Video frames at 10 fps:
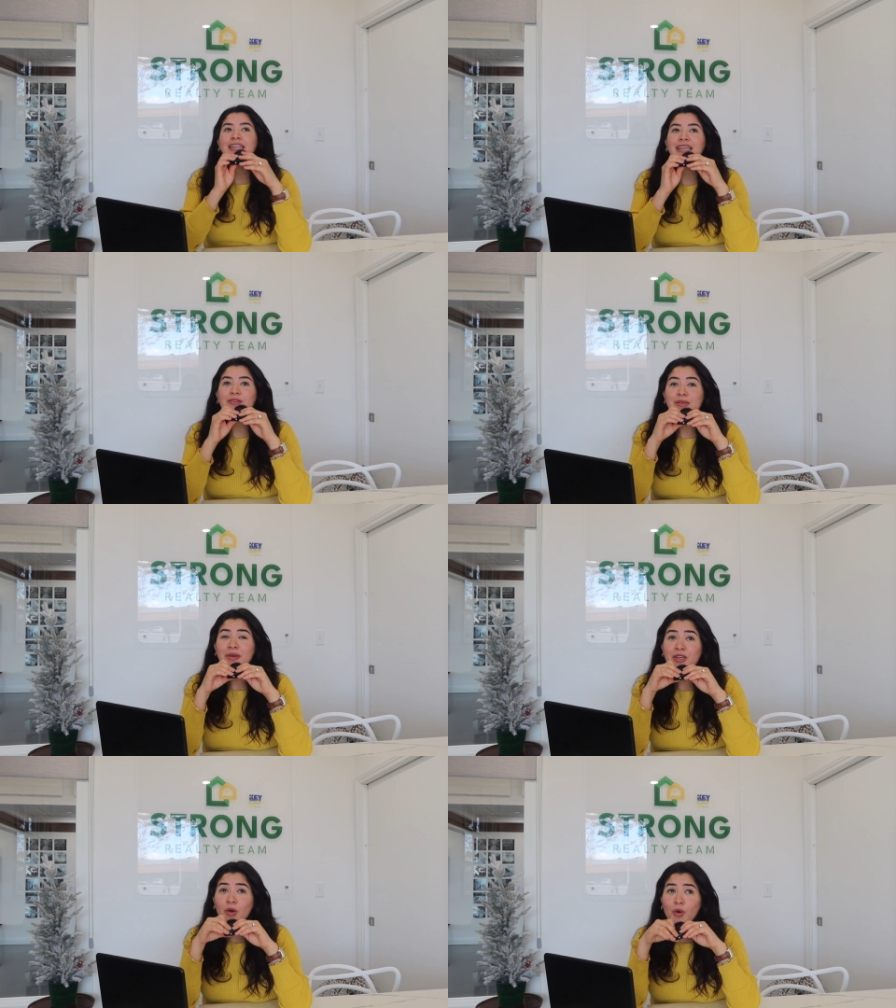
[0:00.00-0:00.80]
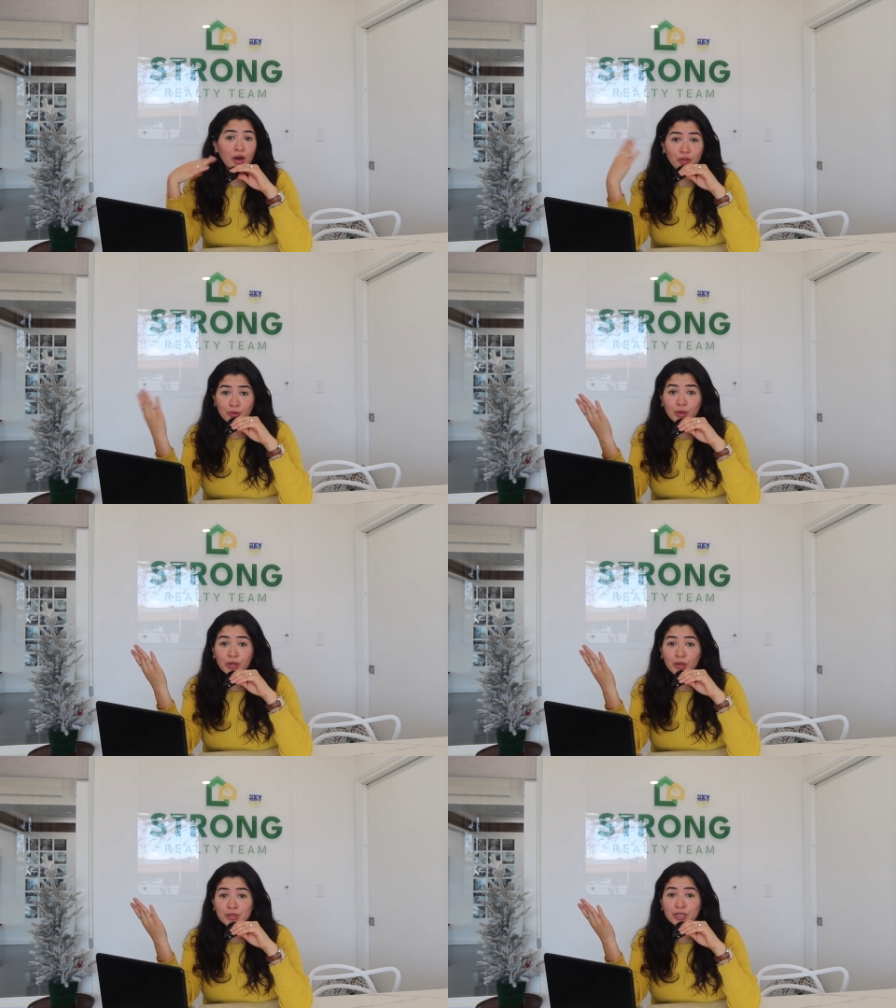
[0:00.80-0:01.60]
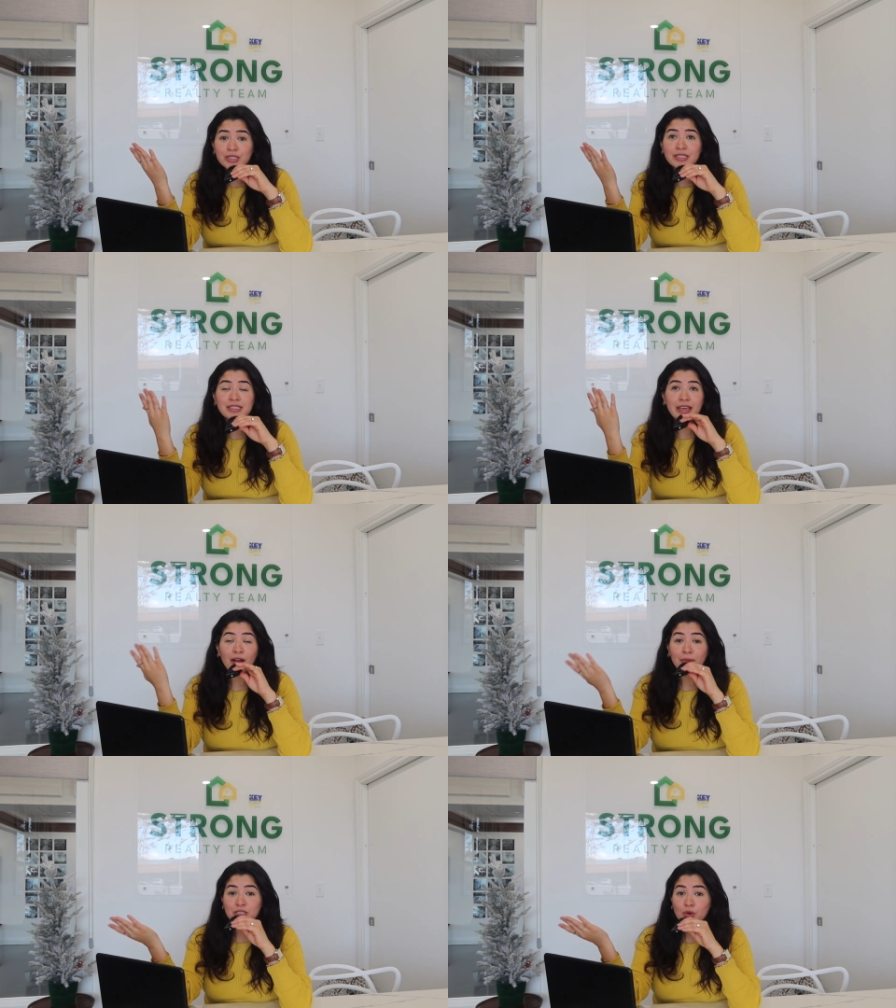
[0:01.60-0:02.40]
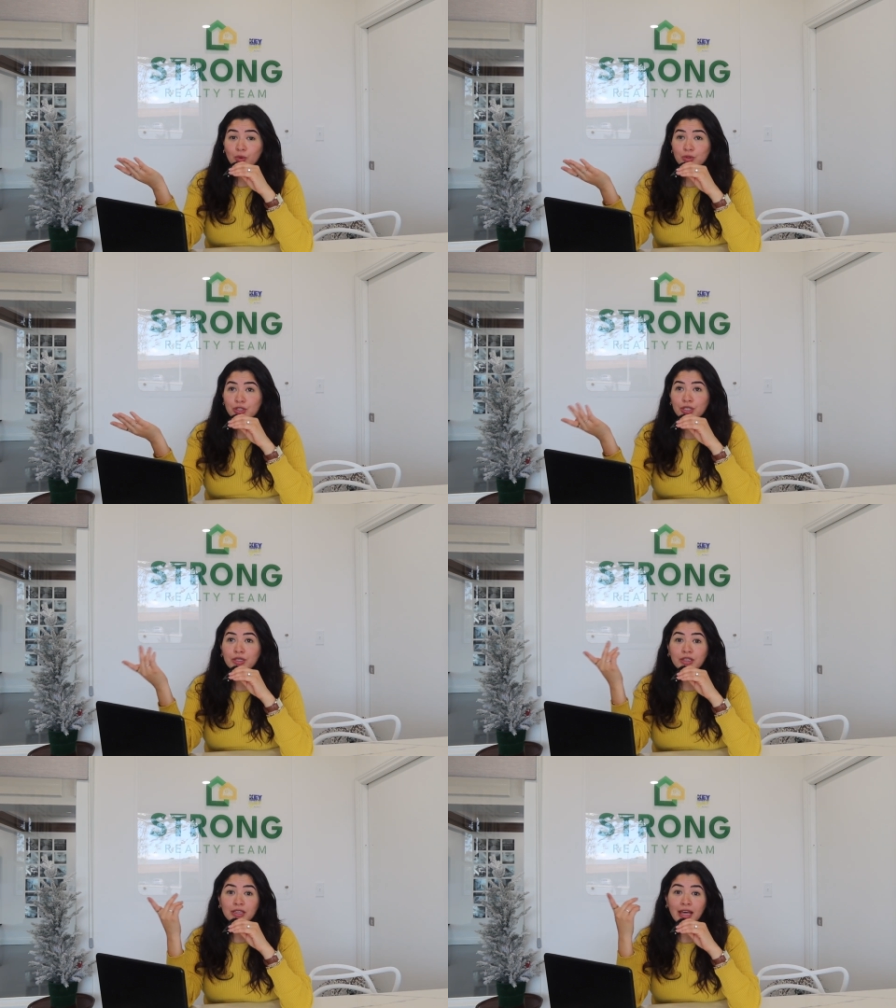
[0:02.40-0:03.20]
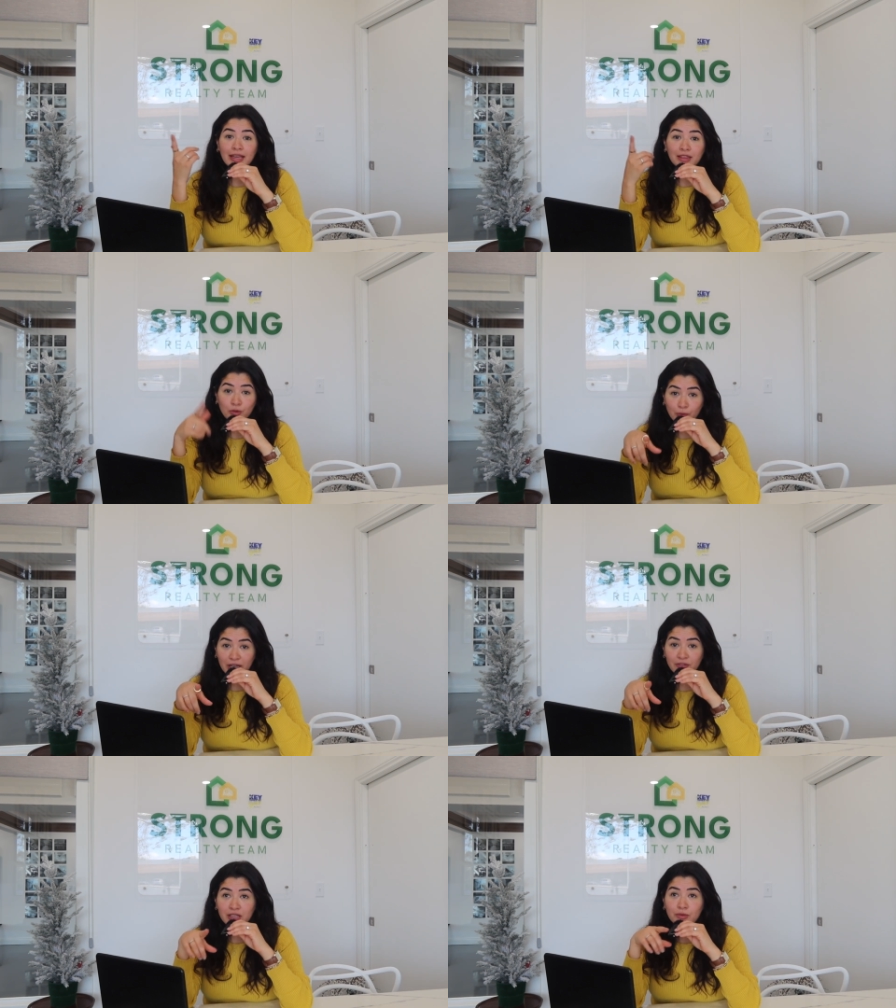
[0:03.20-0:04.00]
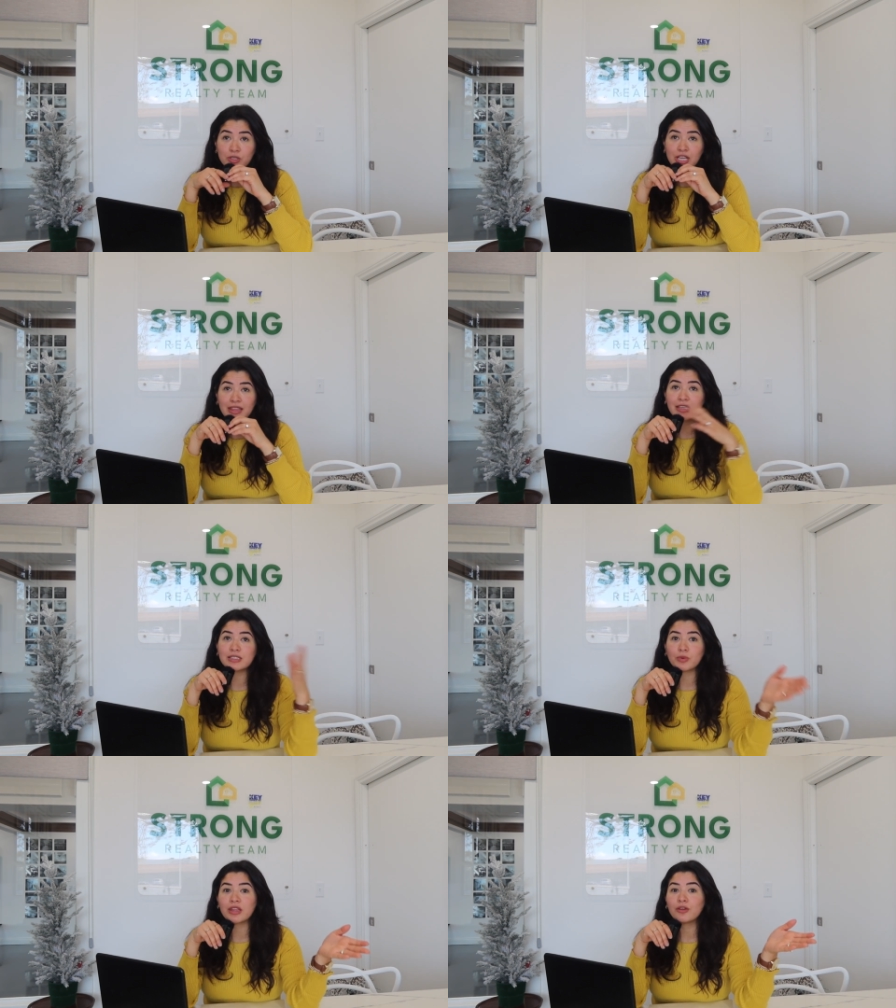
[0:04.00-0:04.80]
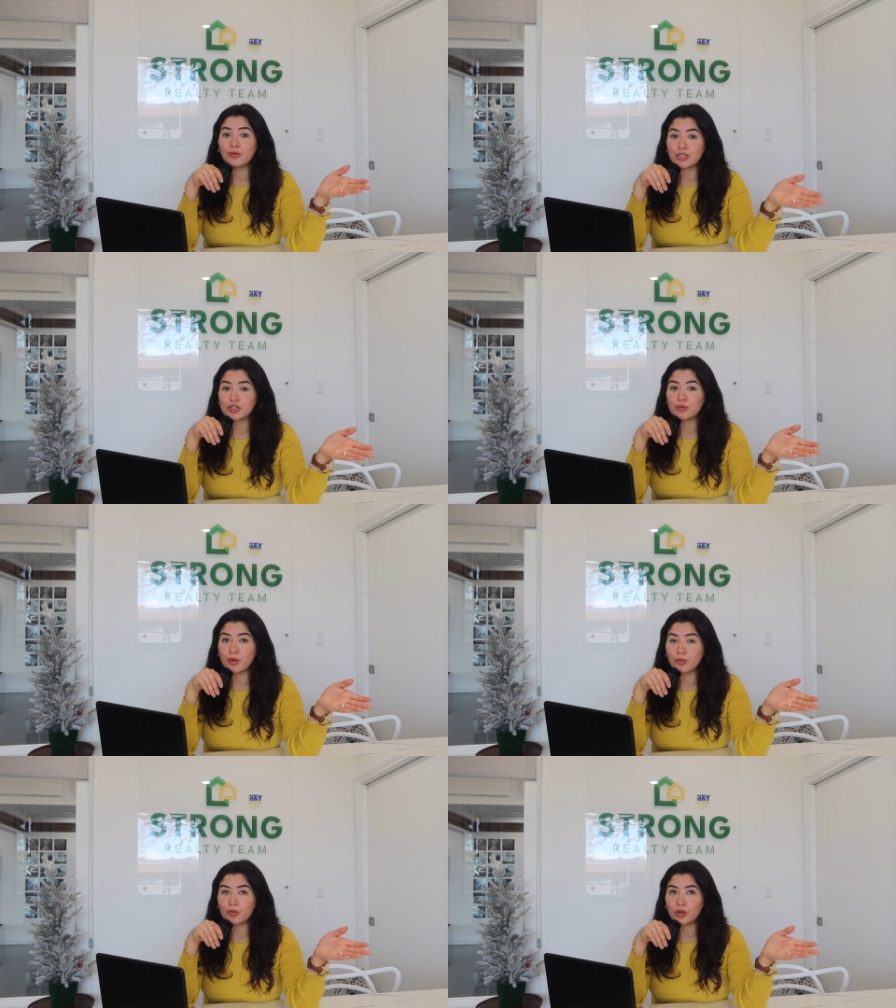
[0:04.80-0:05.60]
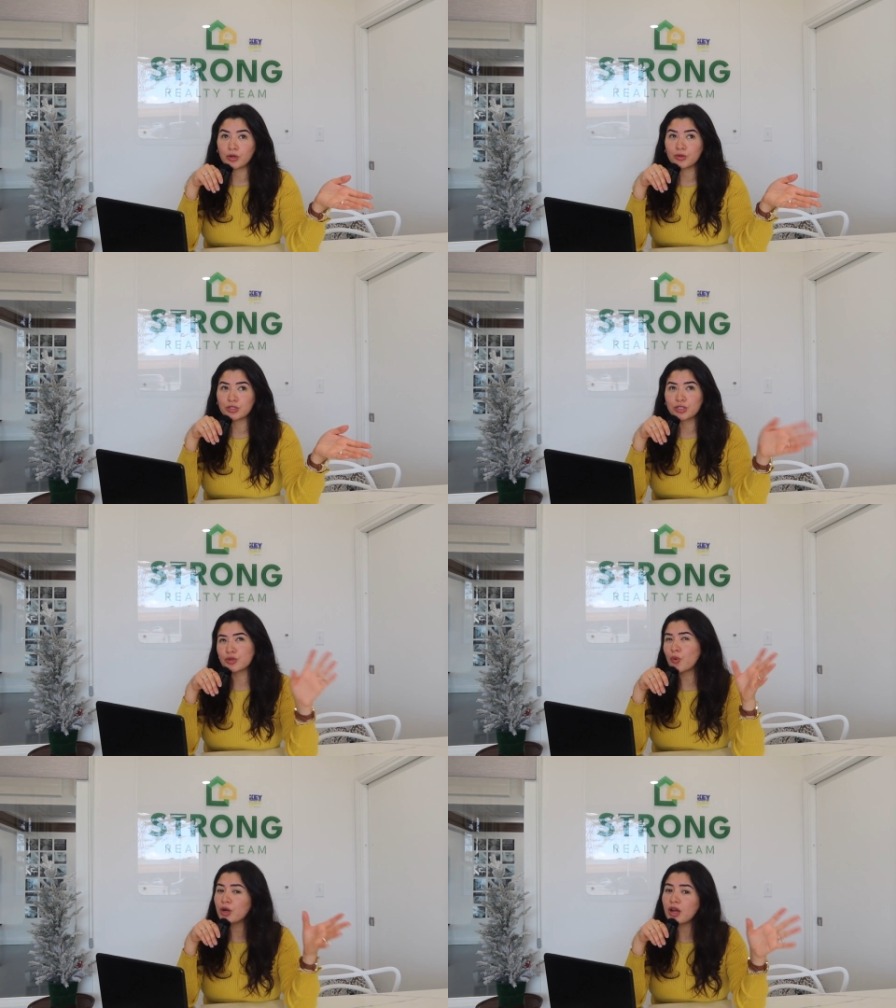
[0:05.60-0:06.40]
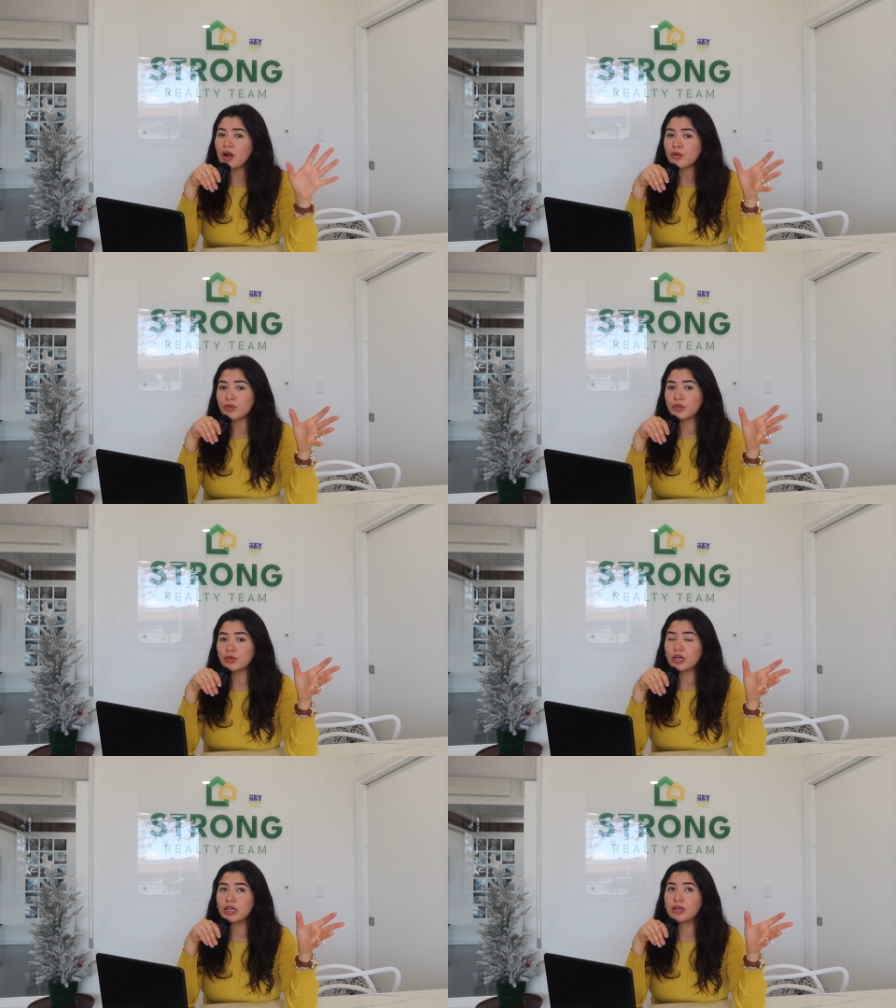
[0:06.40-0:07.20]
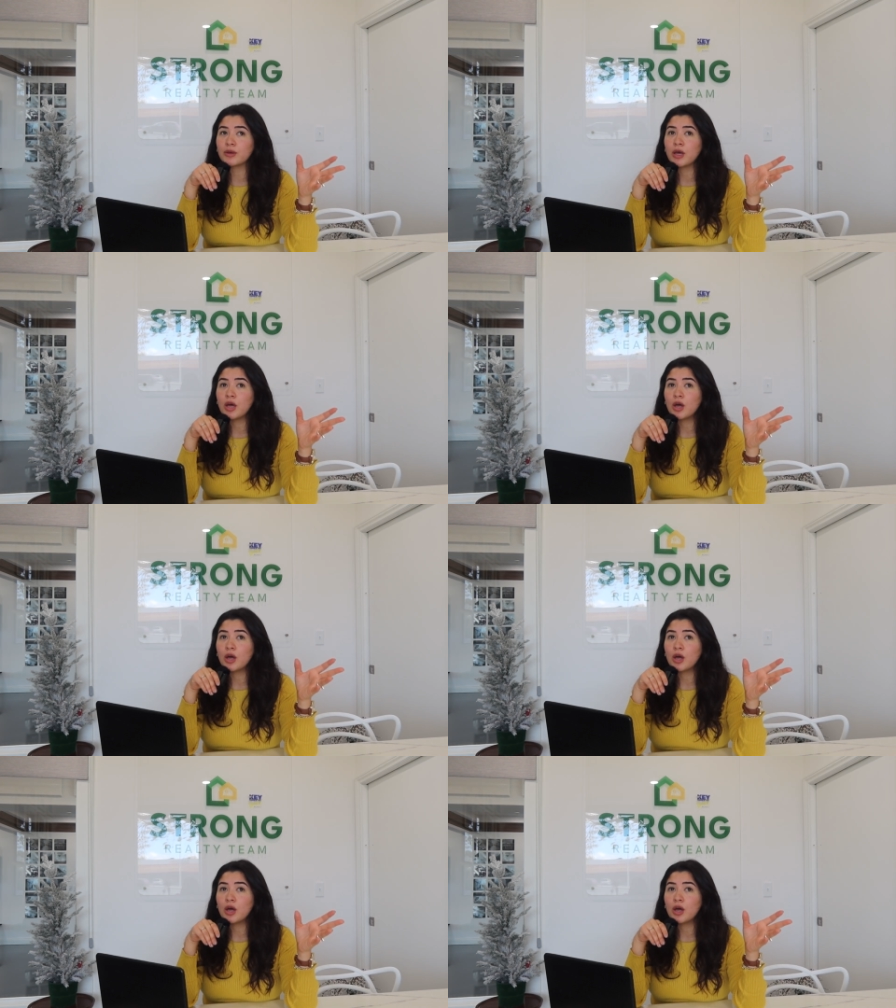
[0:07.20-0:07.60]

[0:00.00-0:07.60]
Now, some of the other roller coasters, since they are much older, like the Raven, which I think is one of the original roller coasters, or not the